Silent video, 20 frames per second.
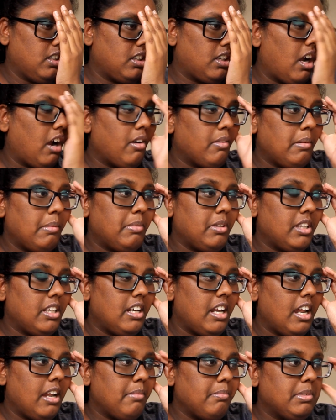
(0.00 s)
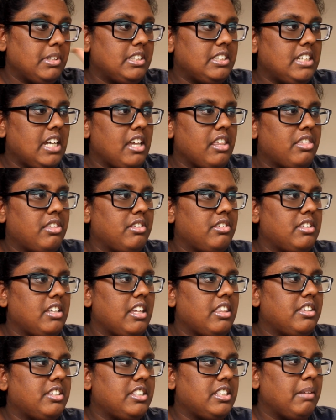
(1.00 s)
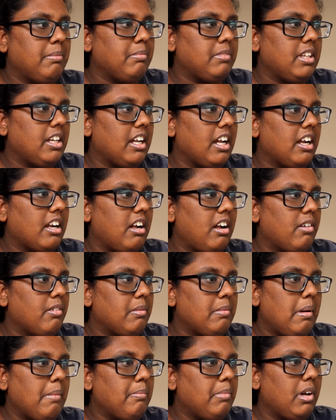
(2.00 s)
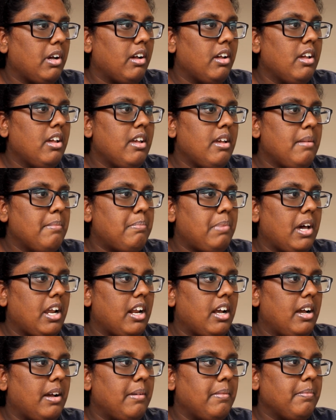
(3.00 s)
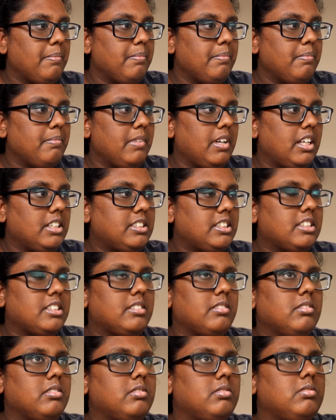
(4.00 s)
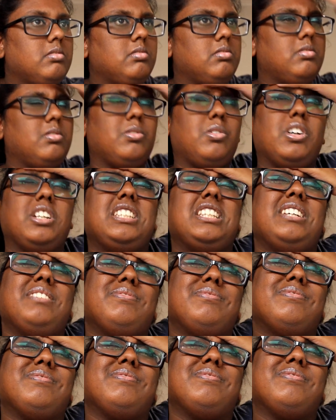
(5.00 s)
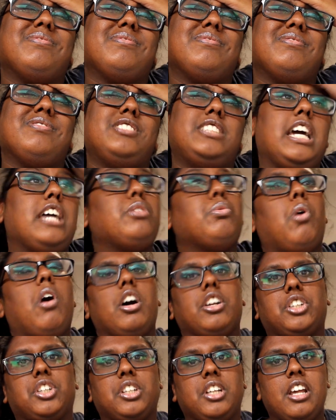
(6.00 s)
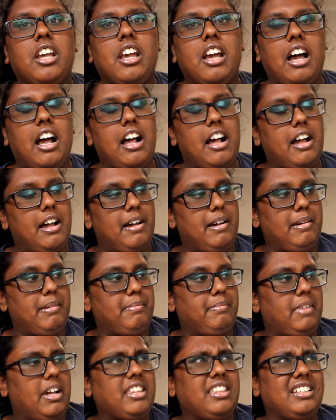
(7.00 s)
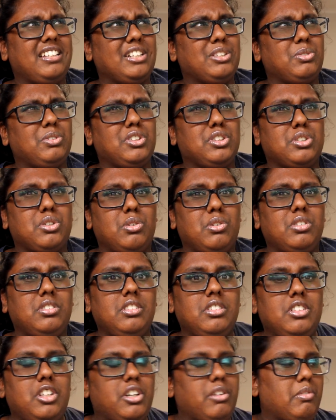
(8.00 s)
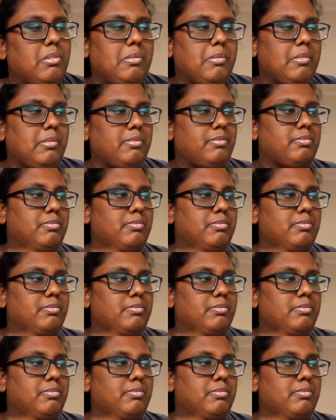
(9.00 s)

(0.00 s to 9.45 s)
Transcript: can't remember their name, but Death something. I can't remember. But, it's, what is it? Death Watch. I think that's what it's called. You can